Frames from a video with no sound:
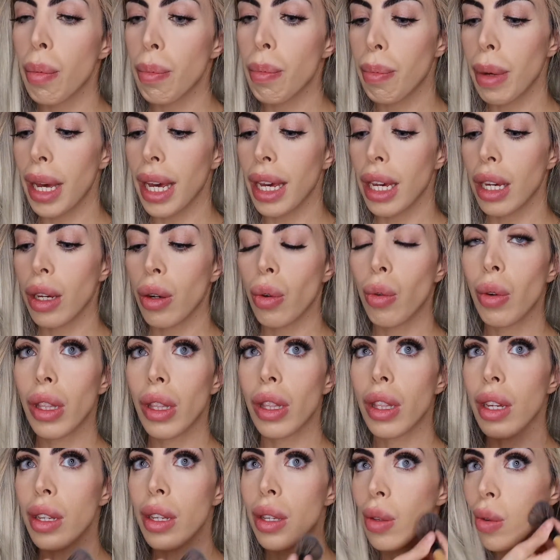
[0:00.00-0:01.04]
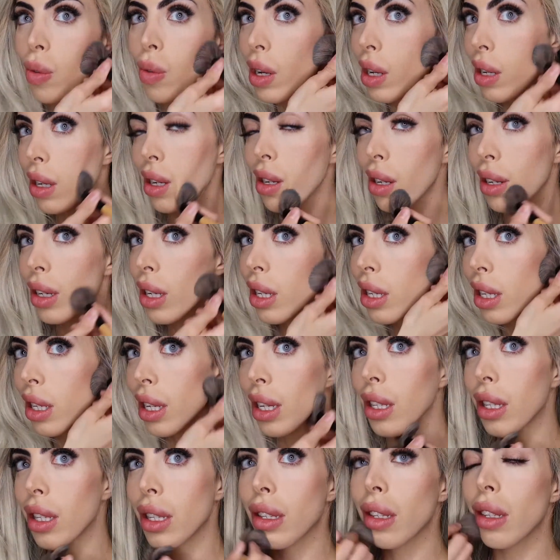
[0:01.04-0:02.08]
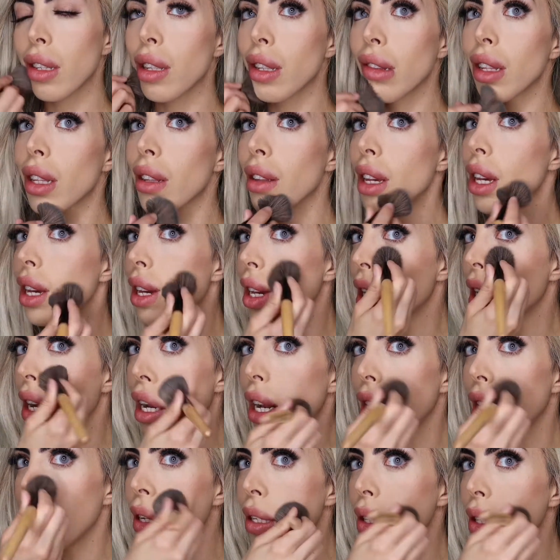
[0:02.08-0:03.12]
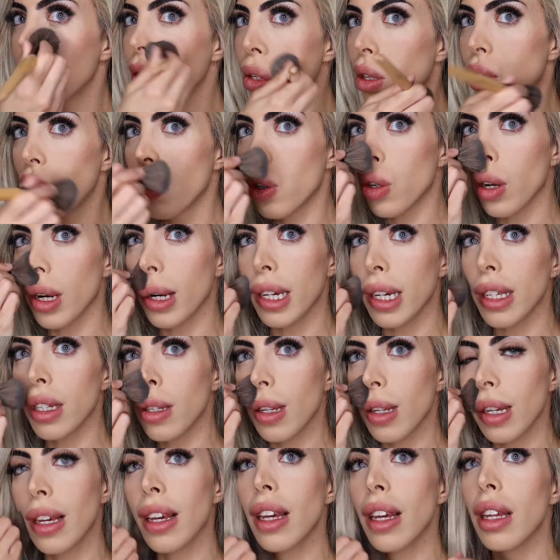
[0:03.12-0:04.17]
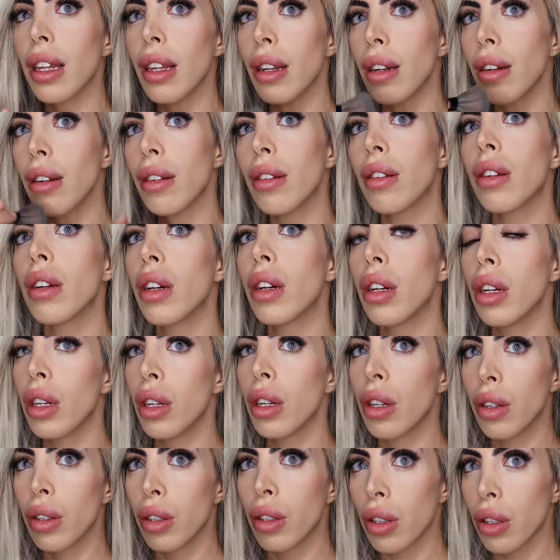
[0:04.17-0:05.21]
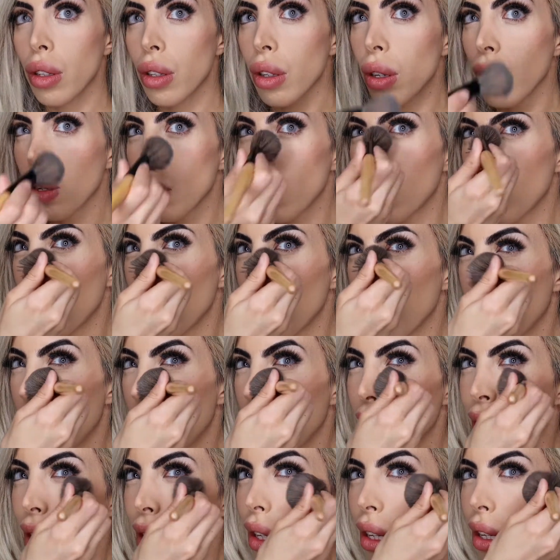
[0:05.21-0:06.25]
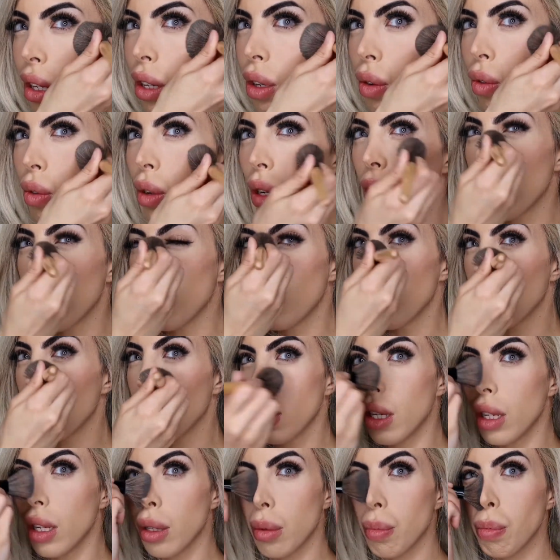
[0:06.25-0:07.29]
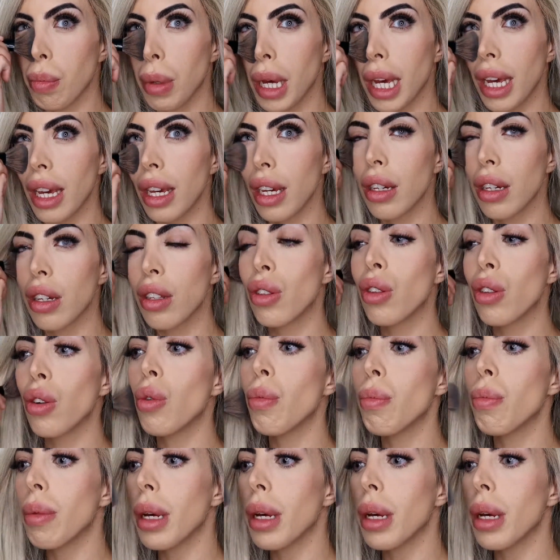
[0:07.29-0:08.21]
bake with this one, because it clings to dry skin. So the last thing you want to do is bake. Don't